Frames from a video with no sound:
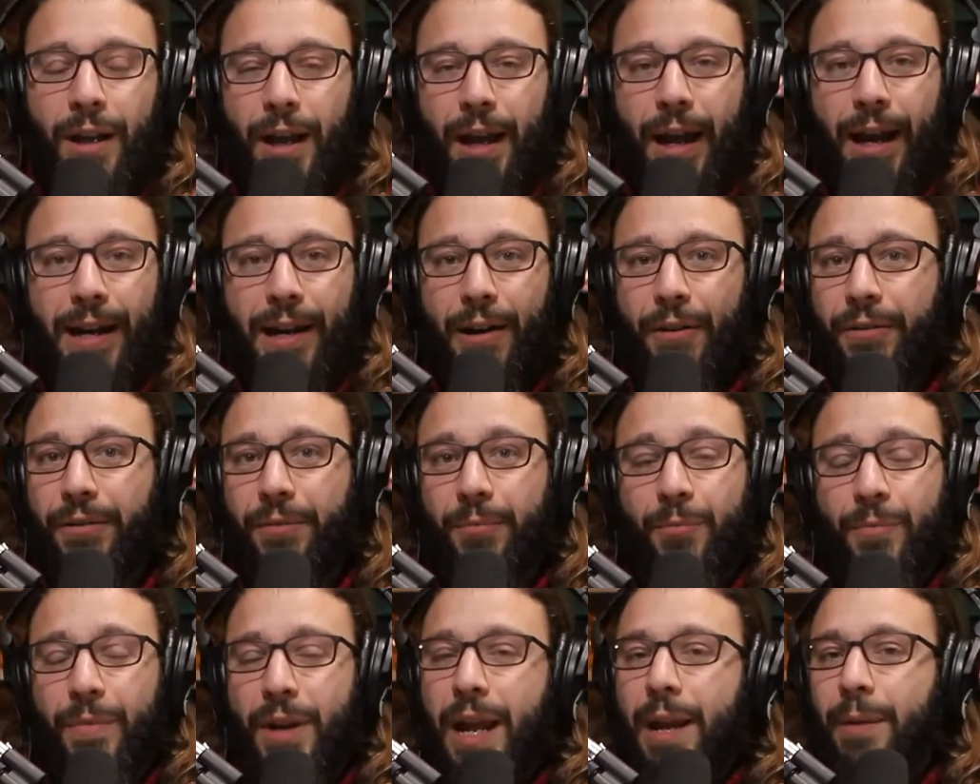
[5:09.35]
And now it's
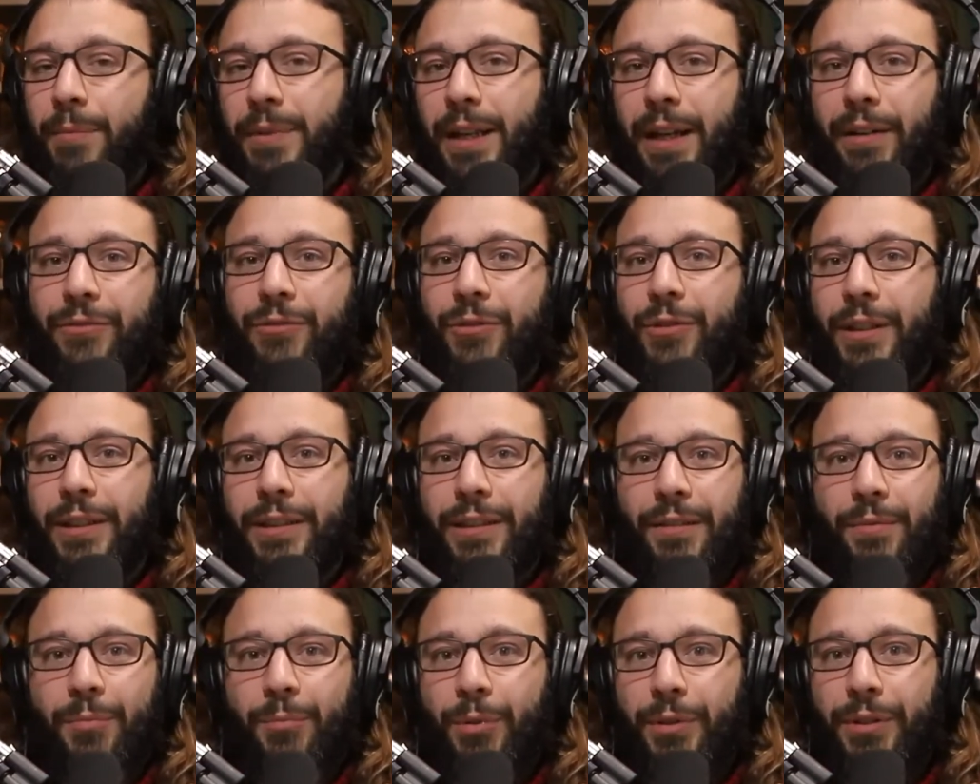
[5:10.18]
named after like
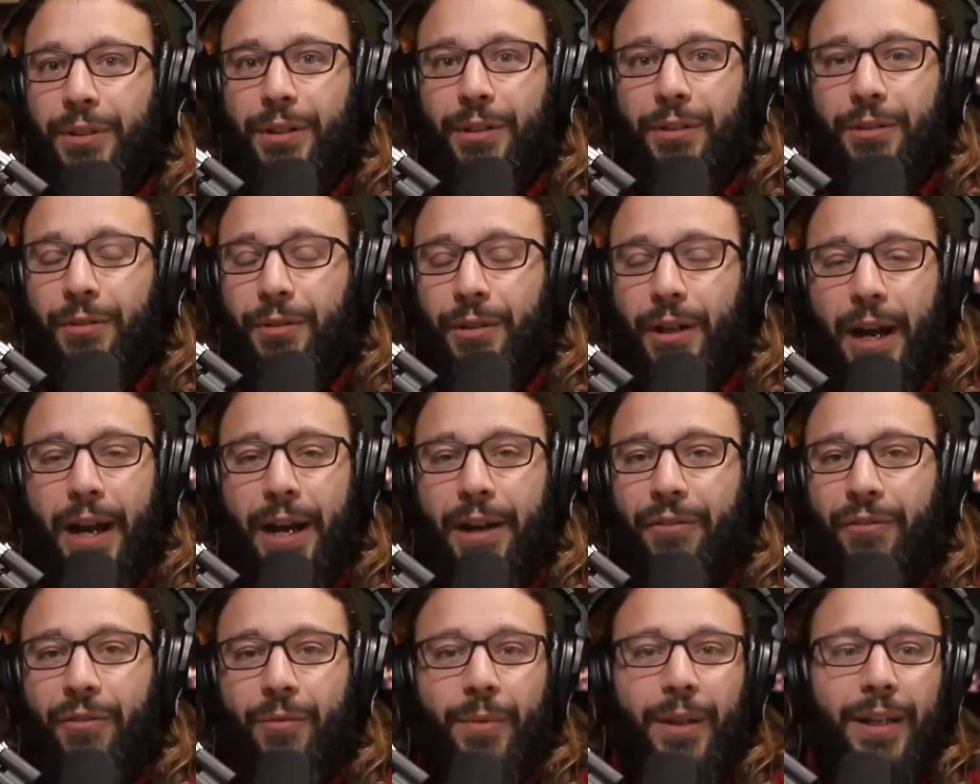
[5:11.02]
this political
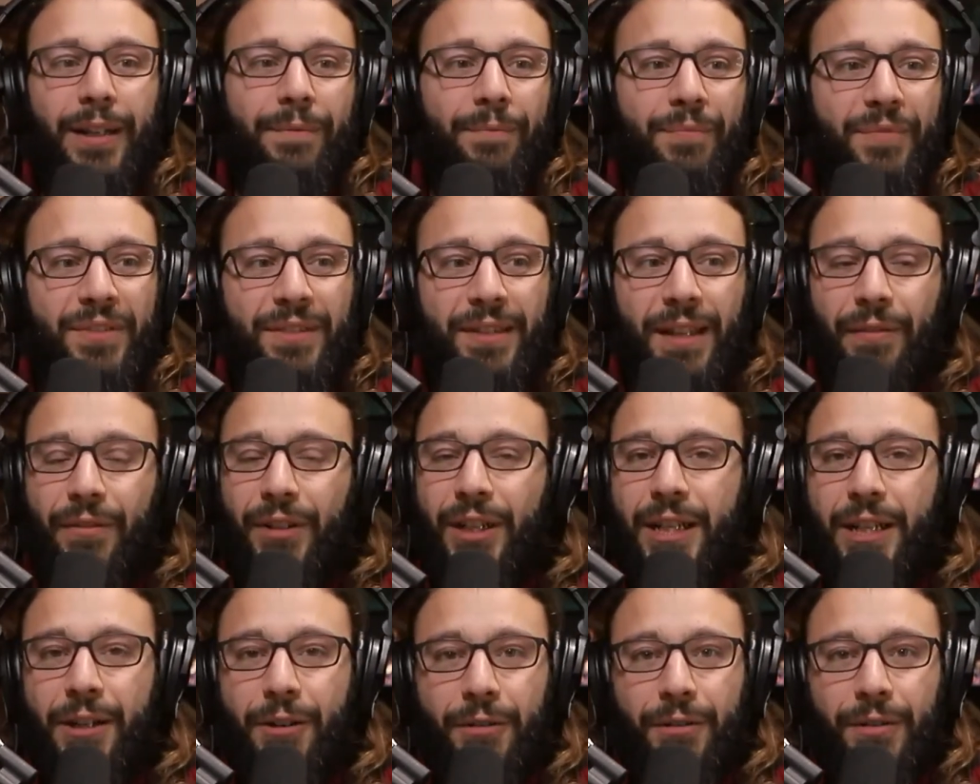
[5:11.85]
guy from like
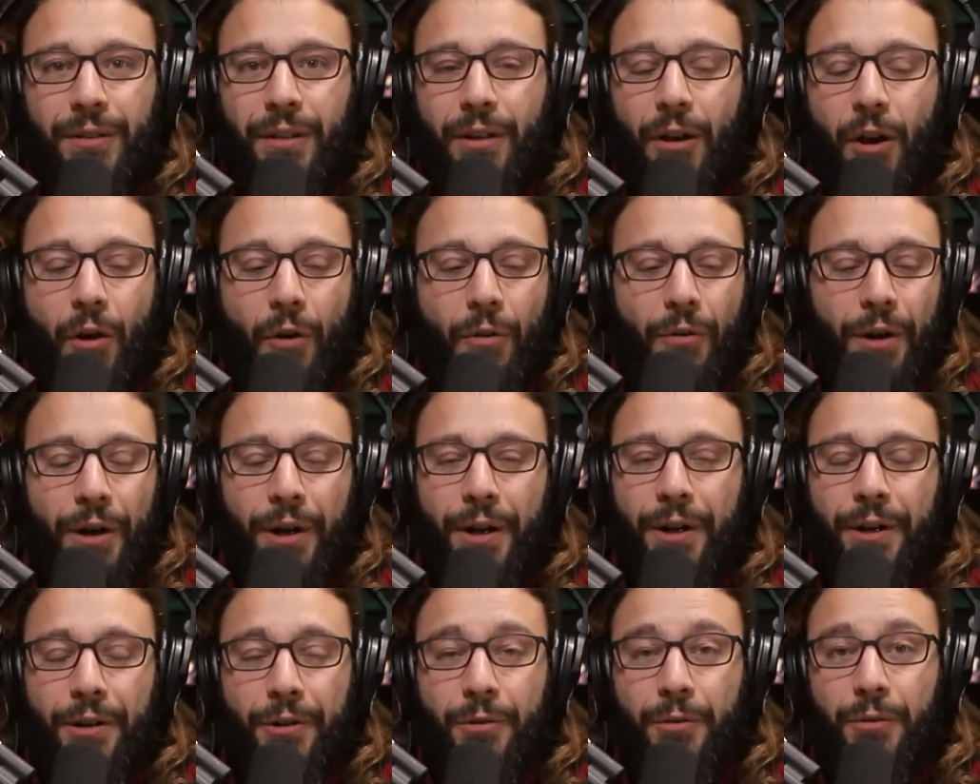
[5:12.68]
seventy years ago
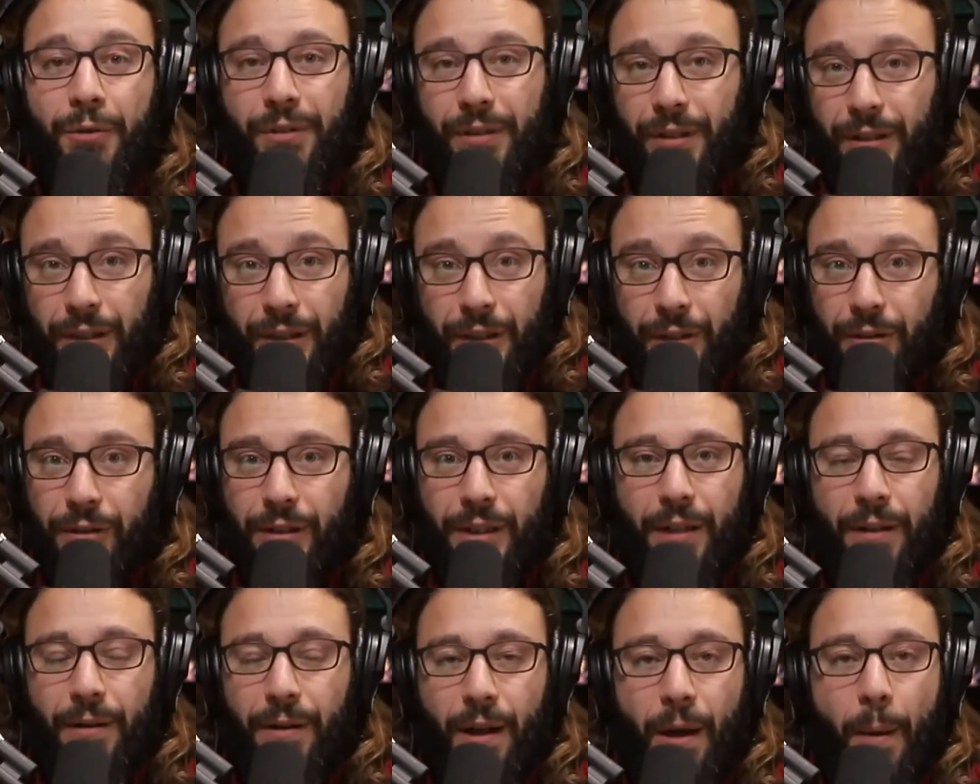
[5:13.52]
who is
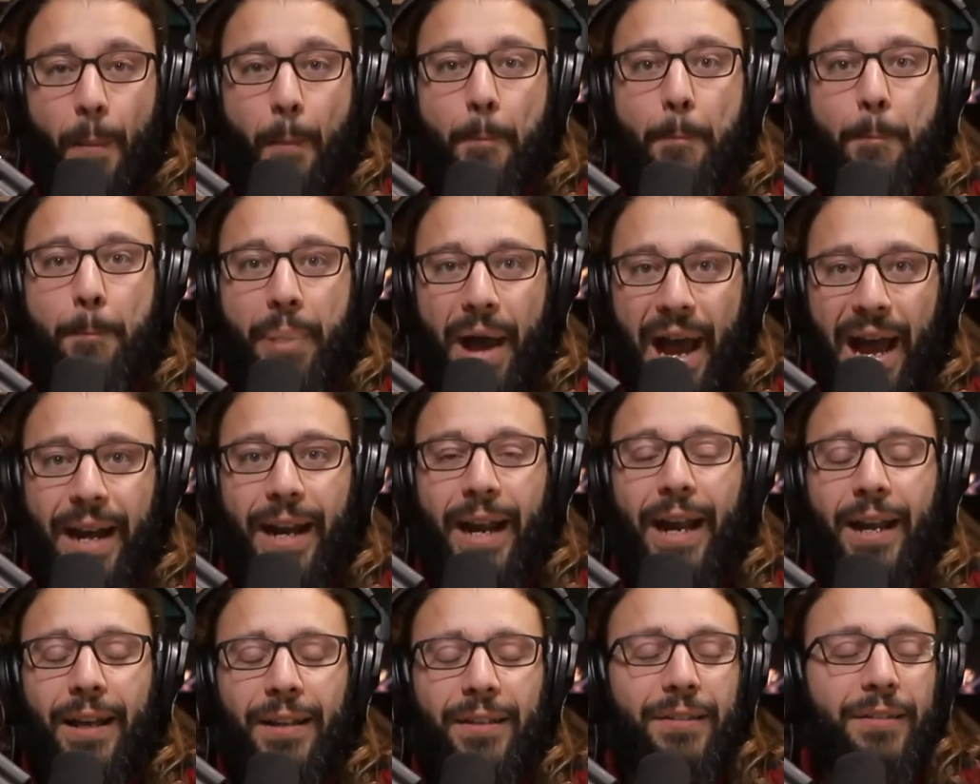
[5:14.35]
clearly a
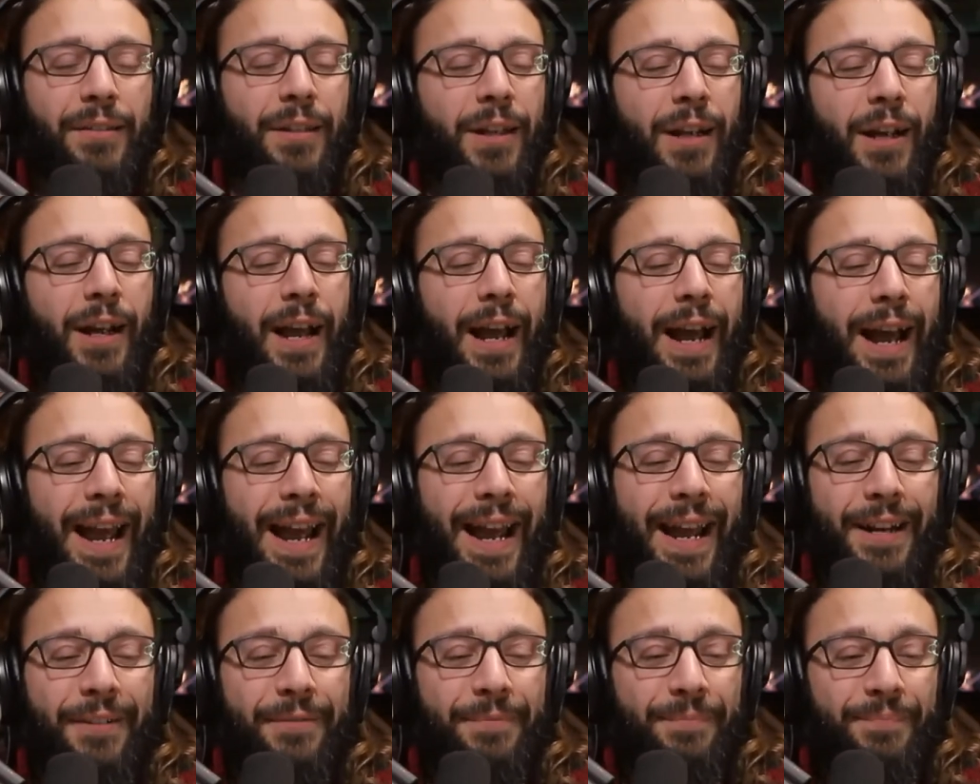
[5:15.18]
badass.
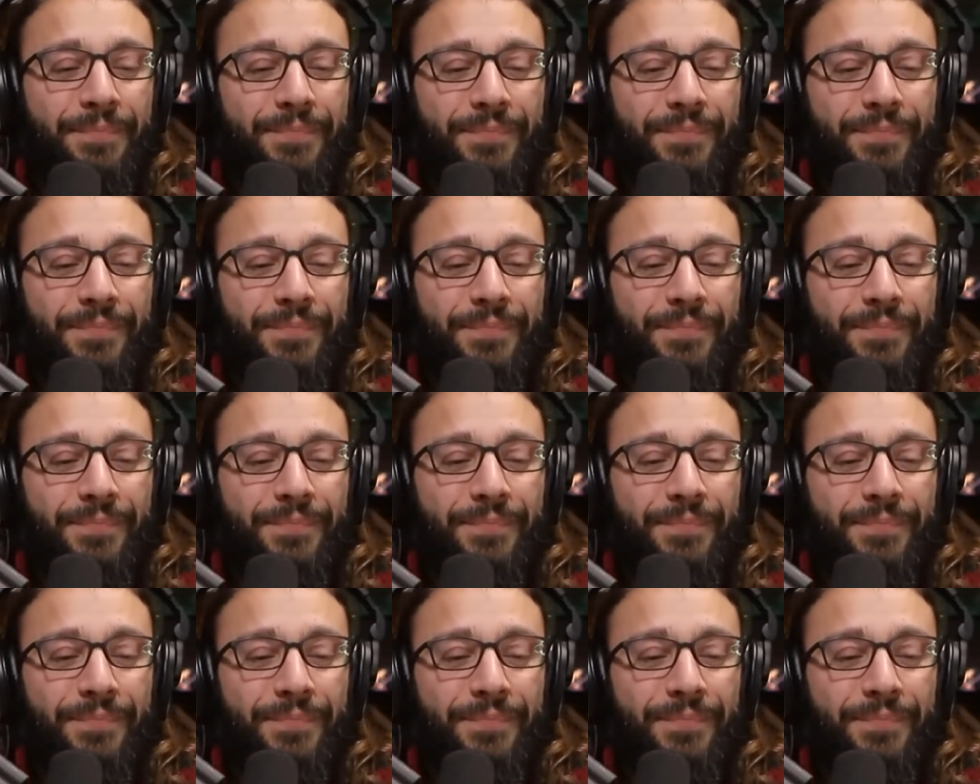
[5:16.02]
And,